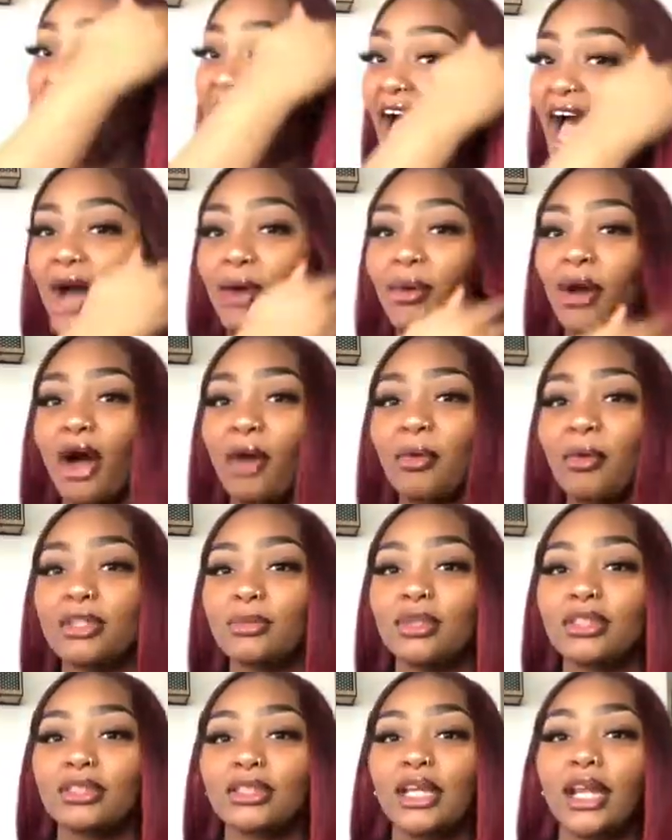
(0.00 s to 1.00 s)
I wasn't
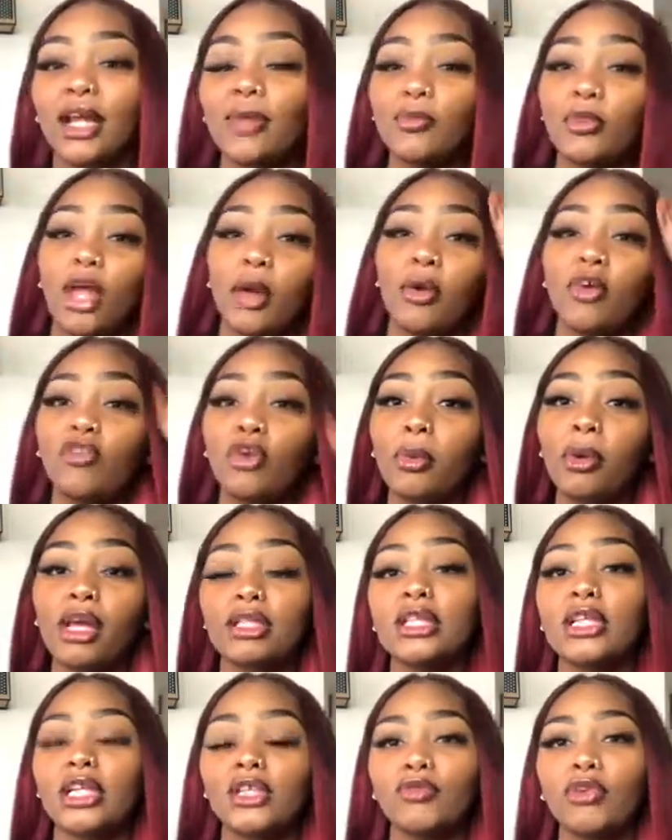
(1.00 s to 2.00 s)
gonna say that. Before we get
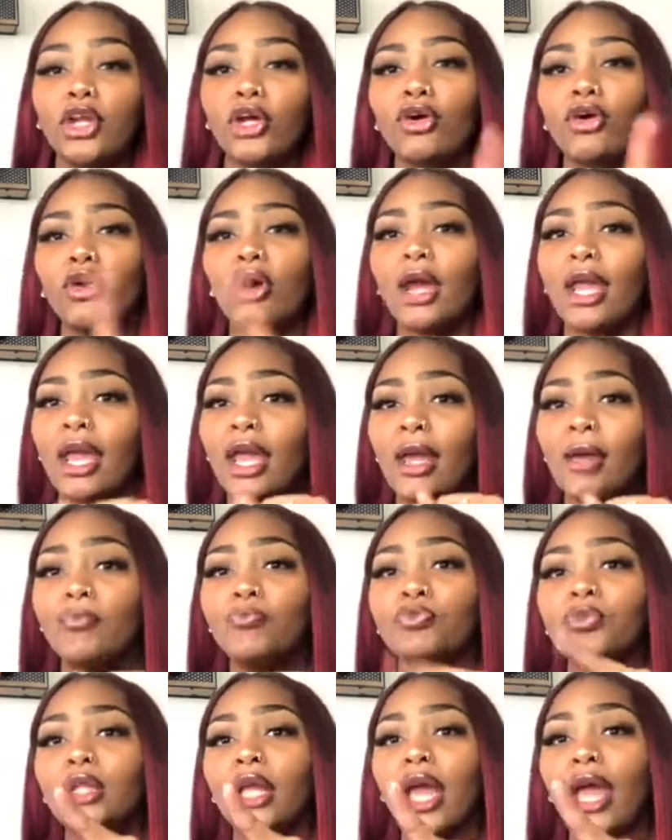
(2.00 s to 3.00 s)
to this video, go ahead,
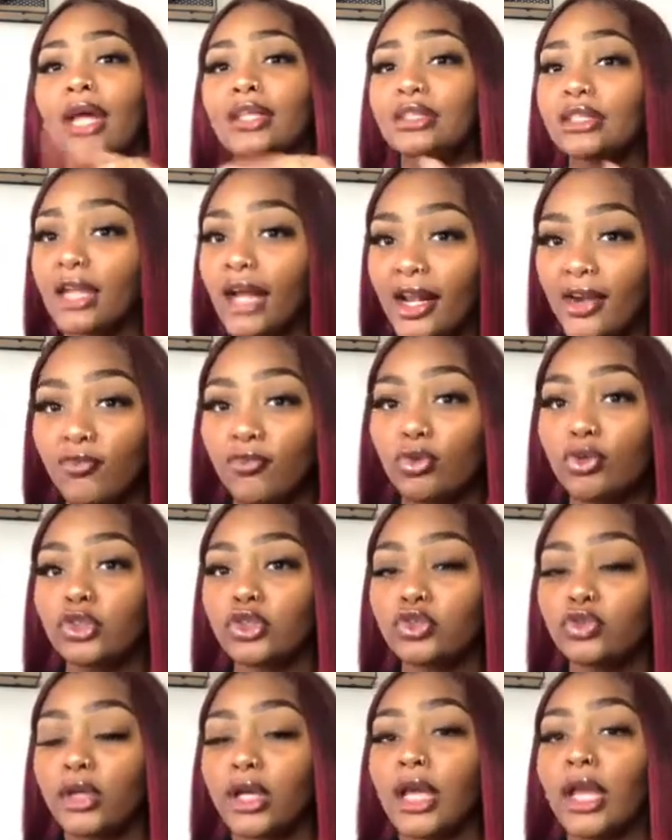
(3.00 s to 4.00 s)
exit out of full
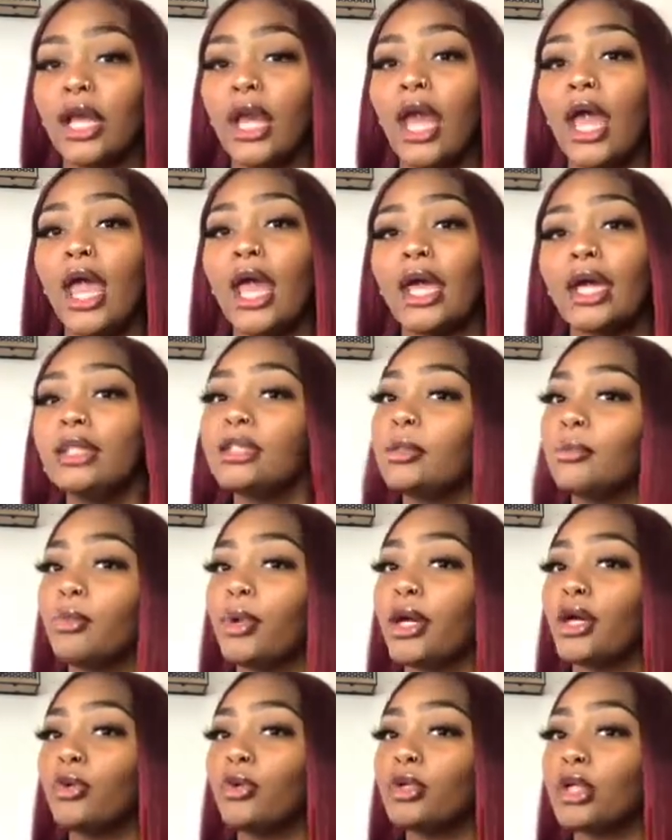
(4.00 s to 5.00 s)
screen, hit the
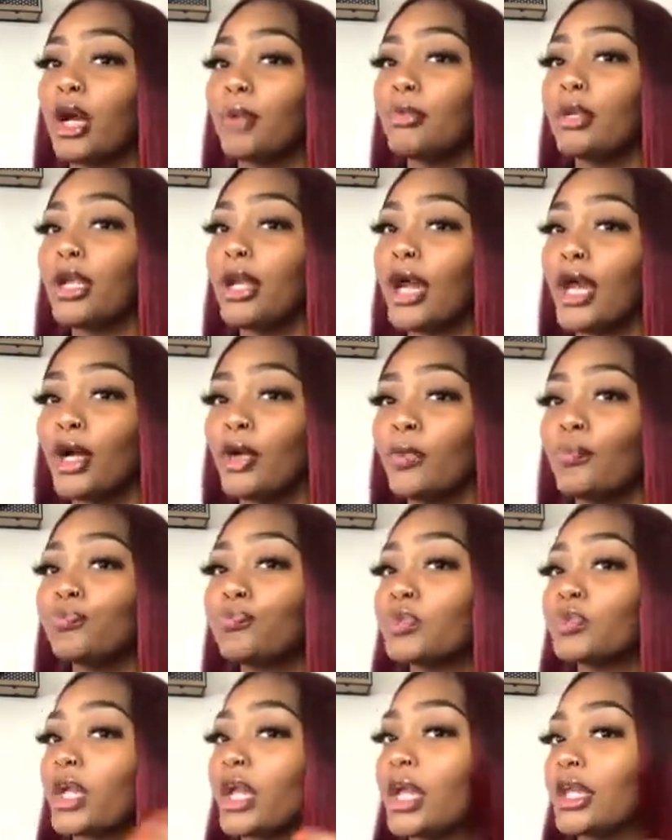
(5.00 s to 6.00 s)
bell down below,
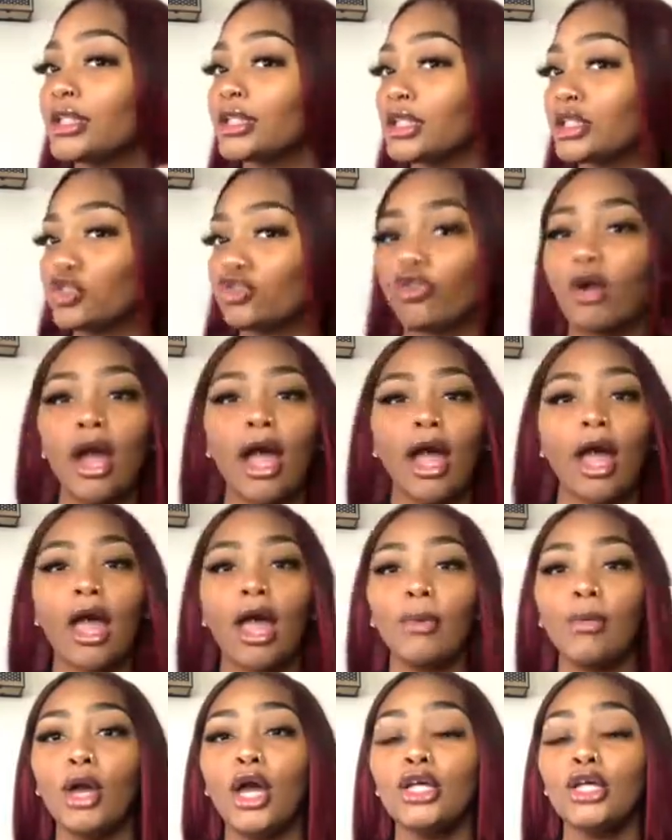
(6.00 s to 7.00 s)
hit subscribe
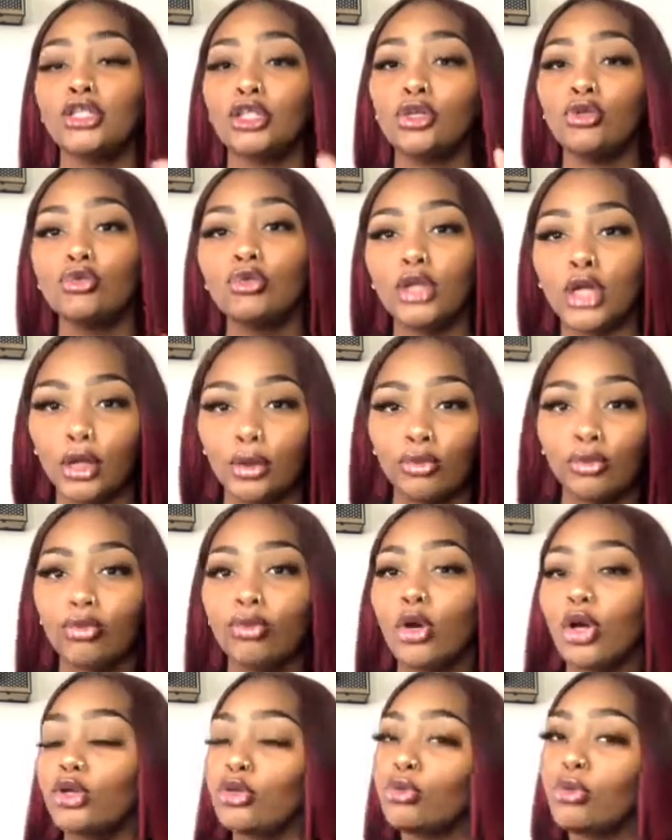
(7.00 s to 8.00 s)
so you know
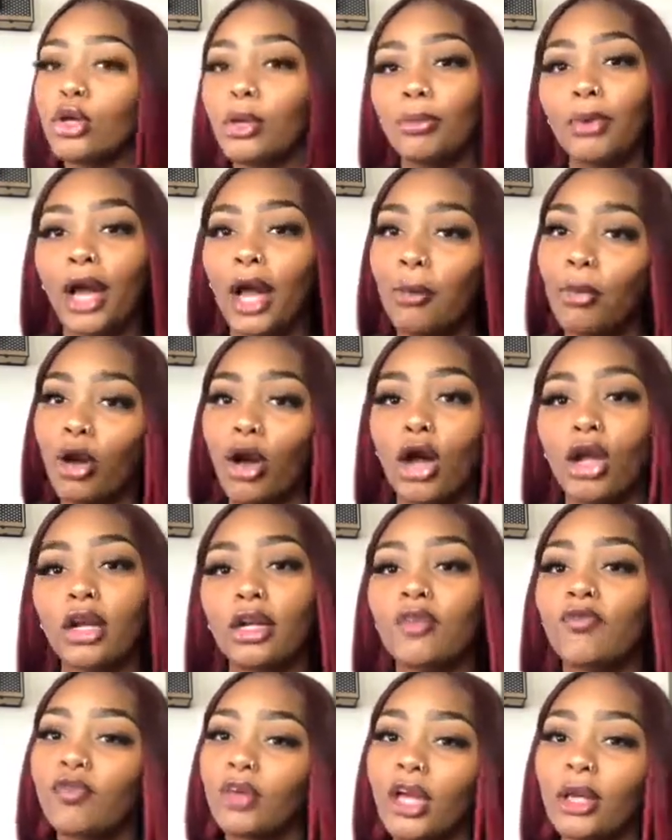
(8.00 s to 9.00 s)
you can become a part of the
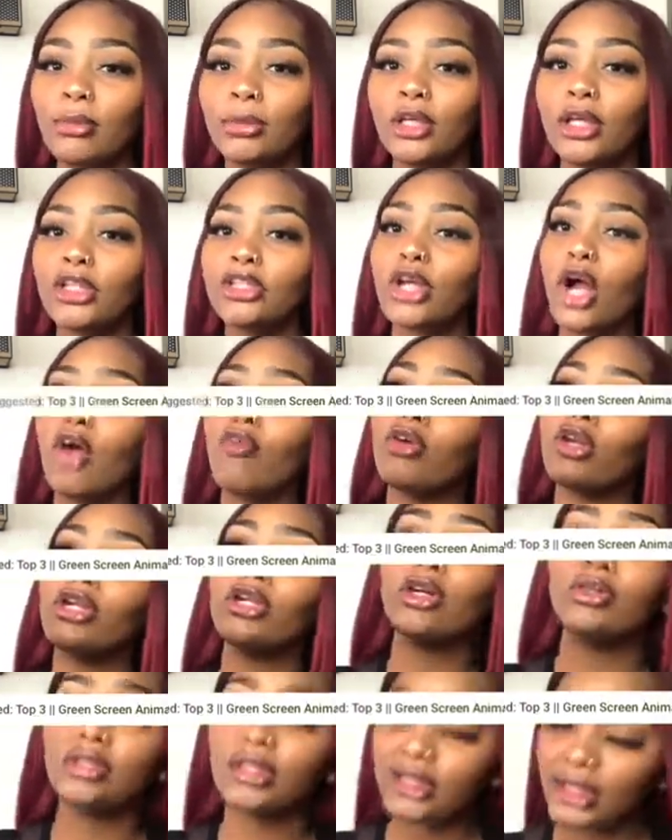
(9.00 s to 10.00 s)
family because y'all already know
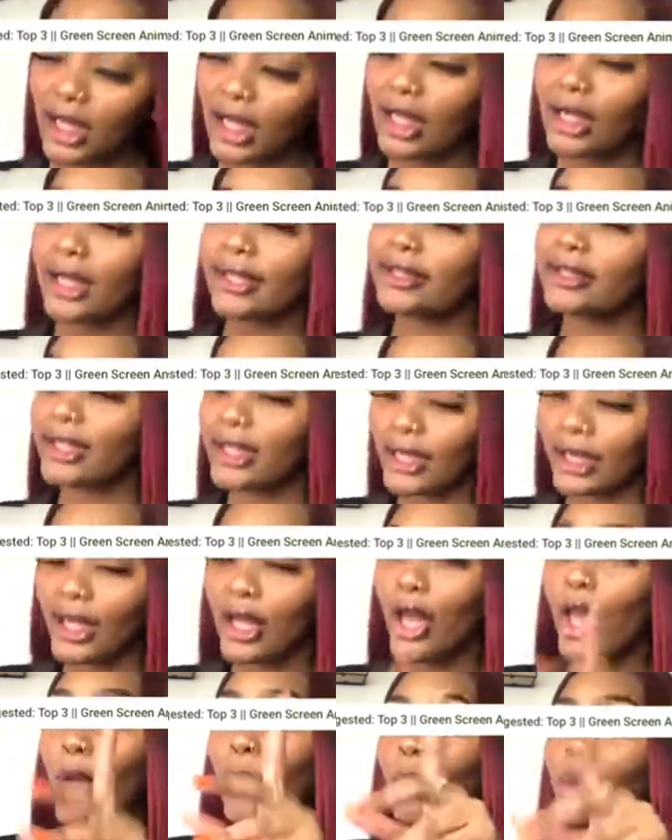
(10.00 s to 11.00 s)
the saying, let's hit it
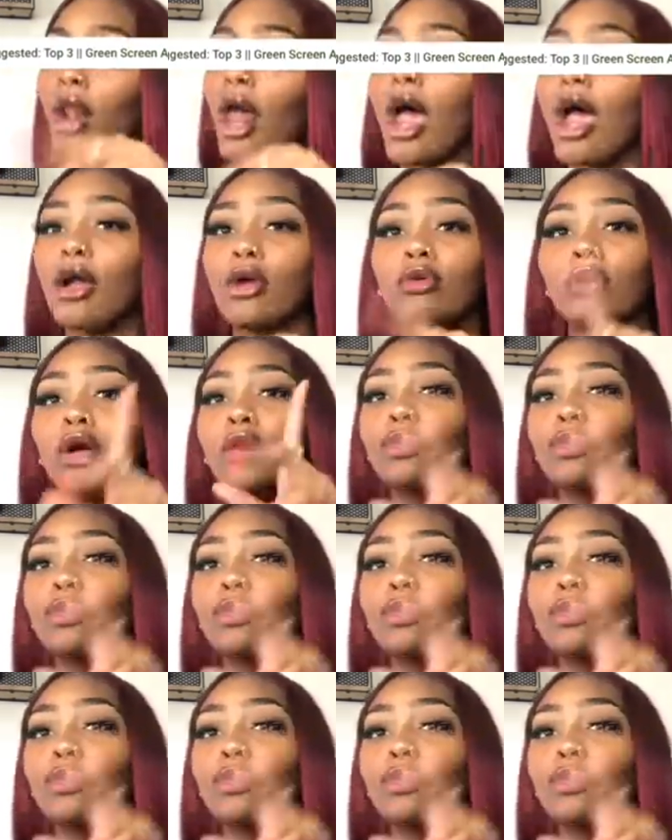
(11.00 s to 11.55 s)
when I grow.